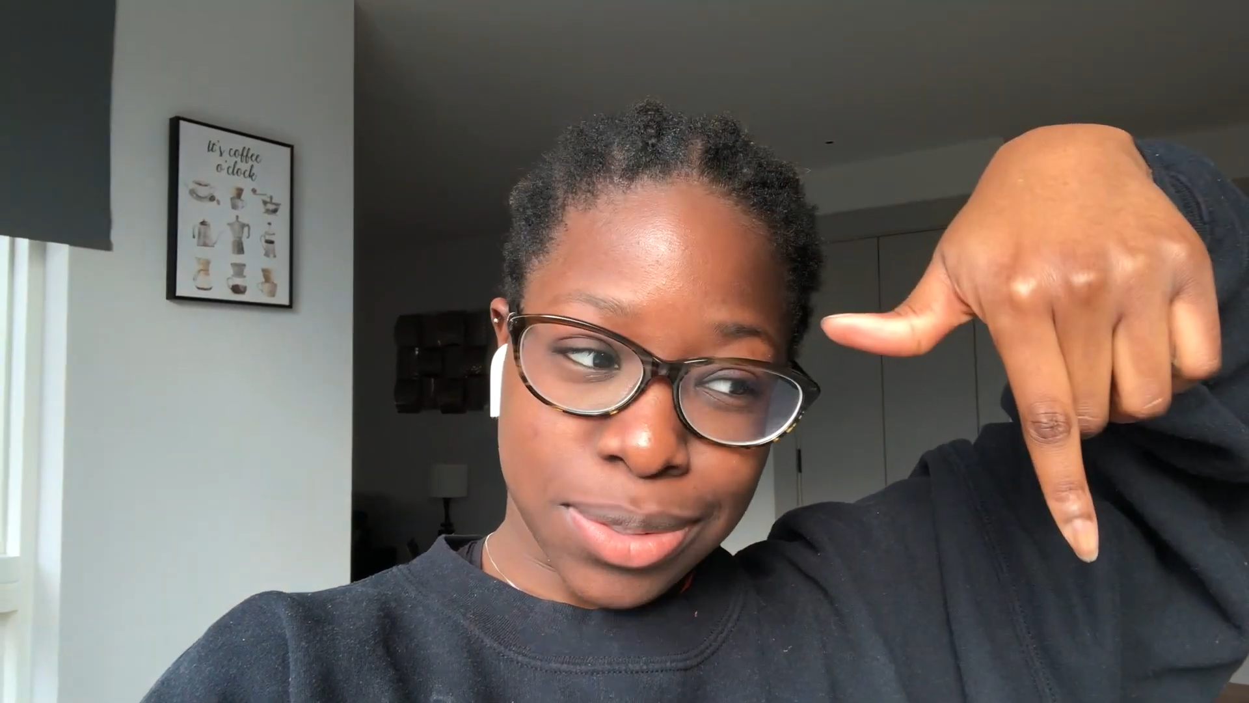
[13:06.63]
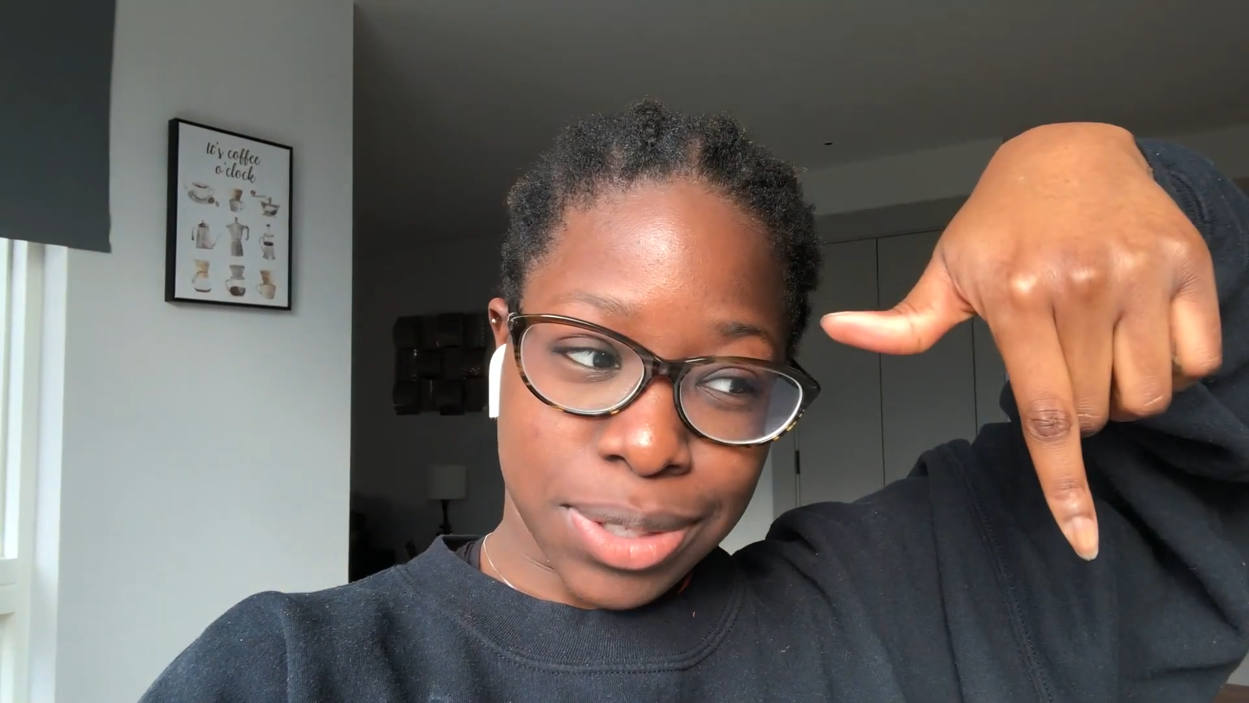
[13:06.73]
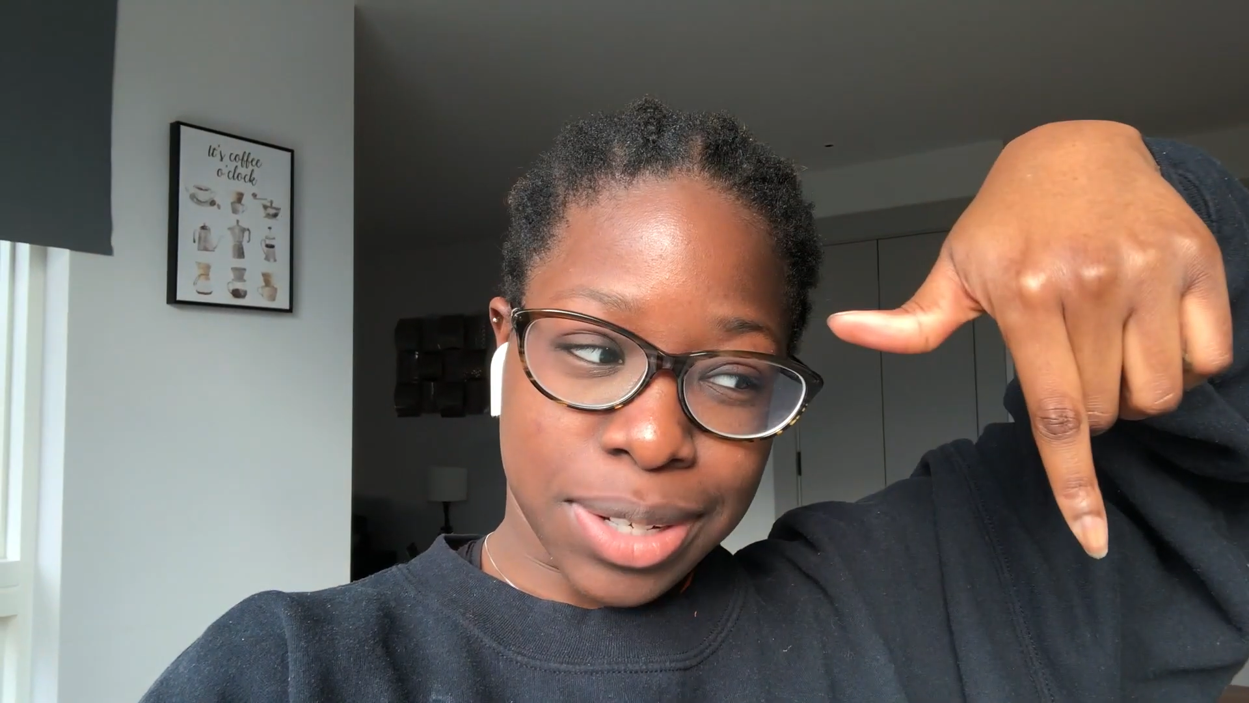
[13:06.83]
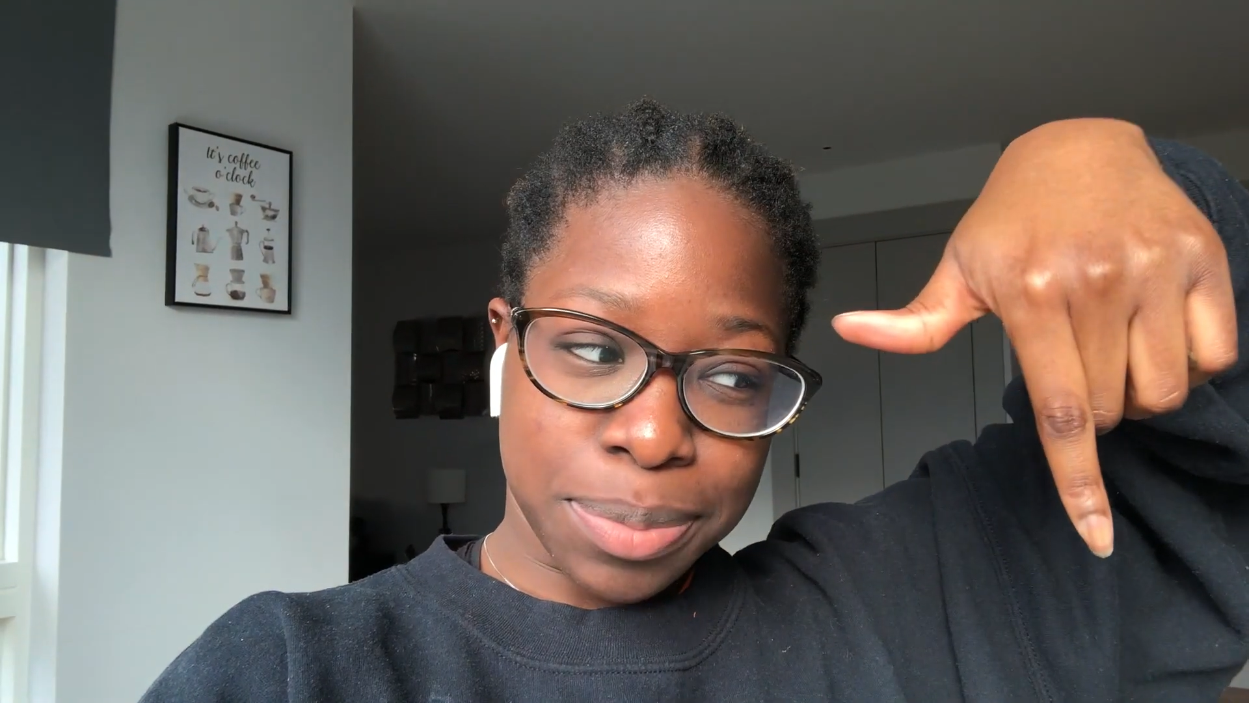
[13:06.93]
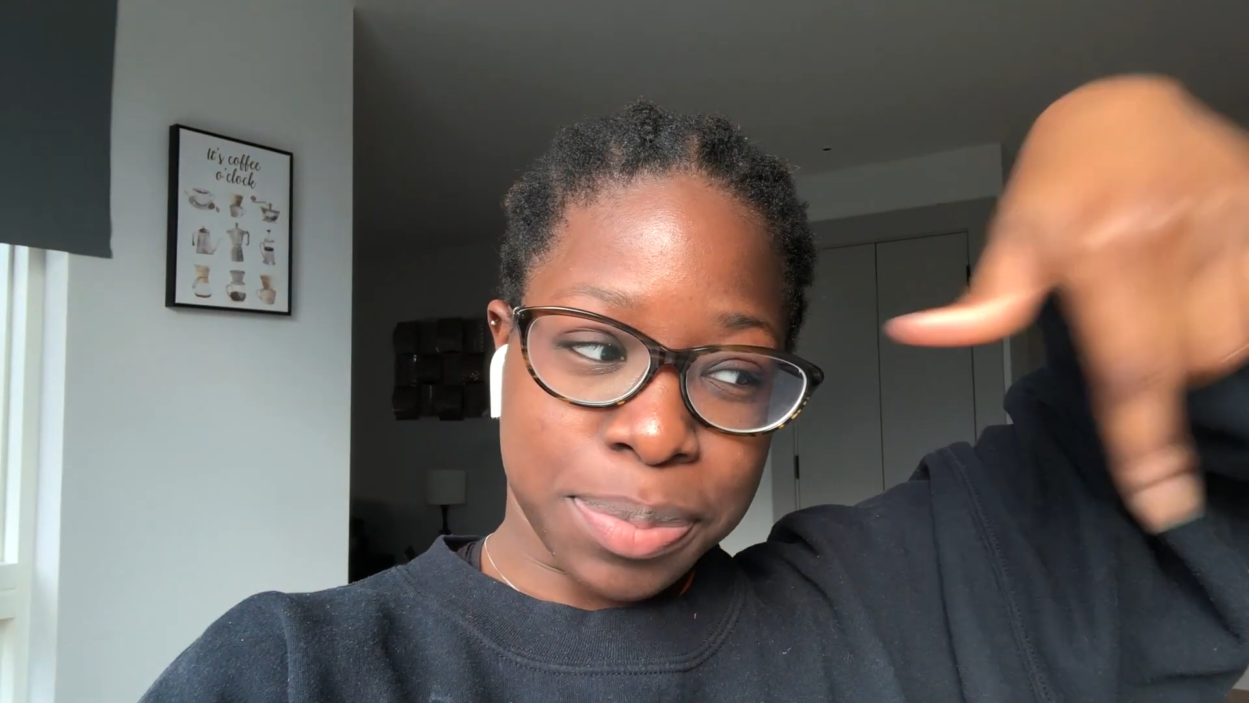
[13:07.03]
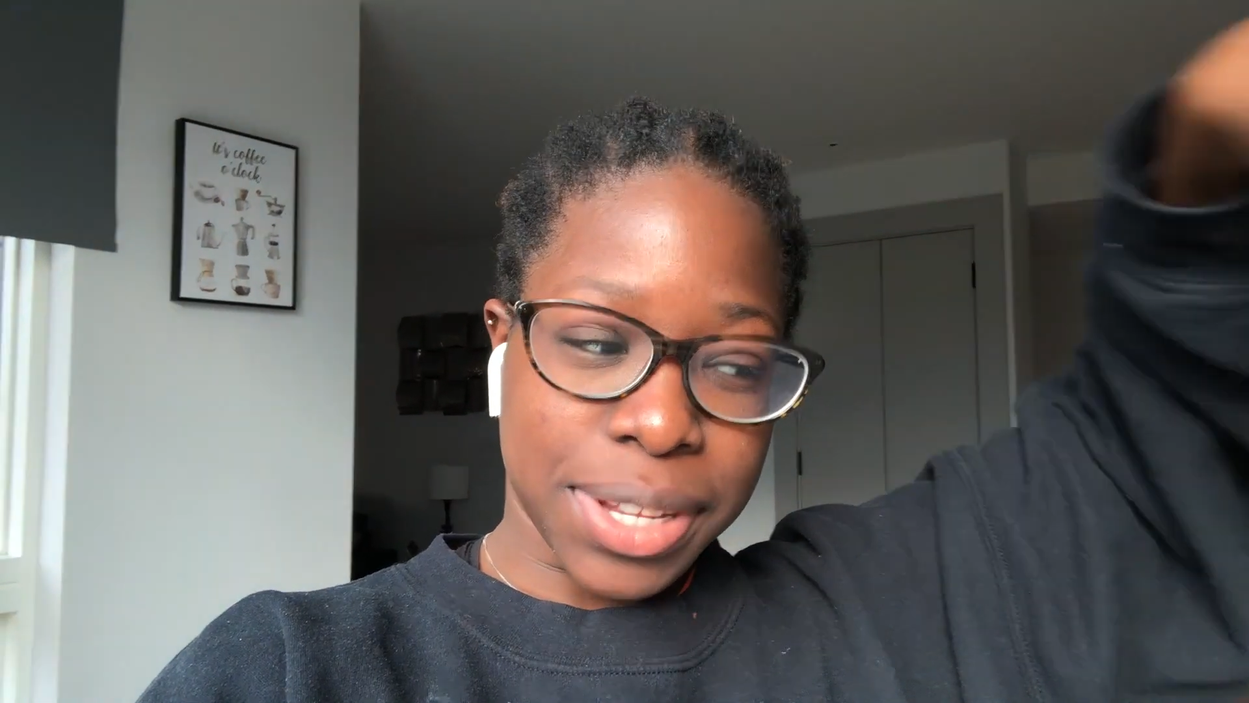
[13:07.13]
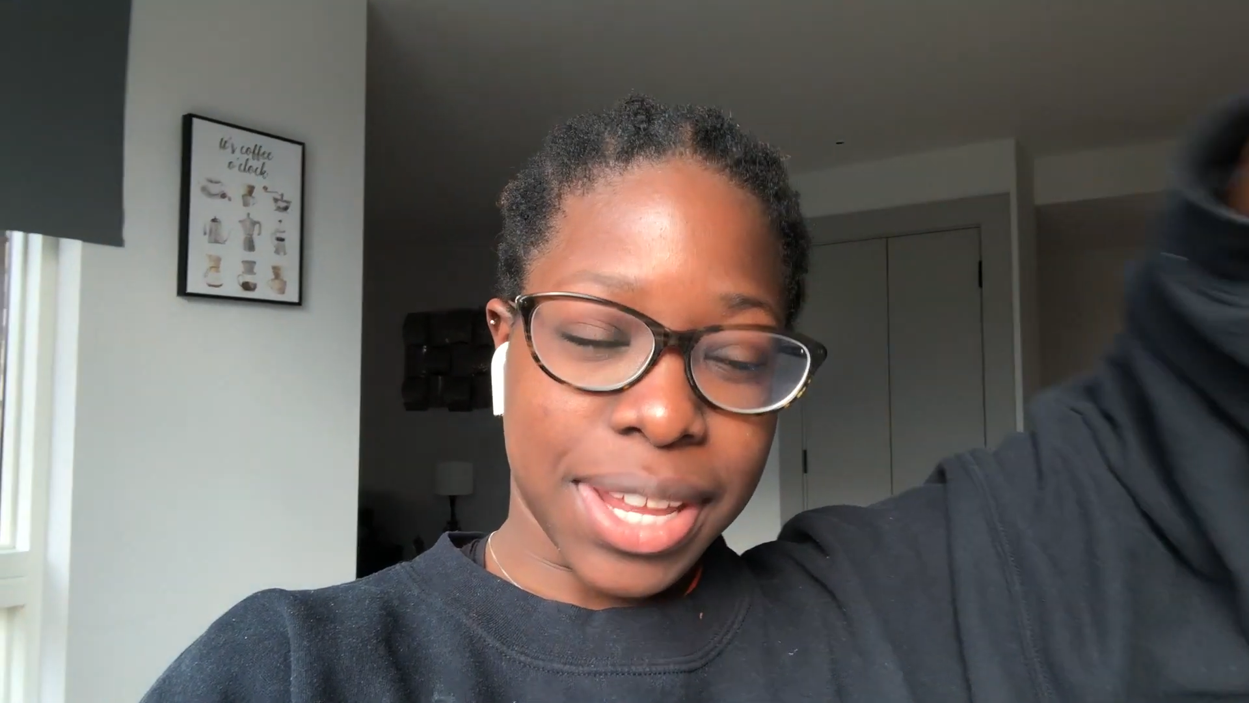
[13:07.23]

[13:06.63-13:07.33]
week. But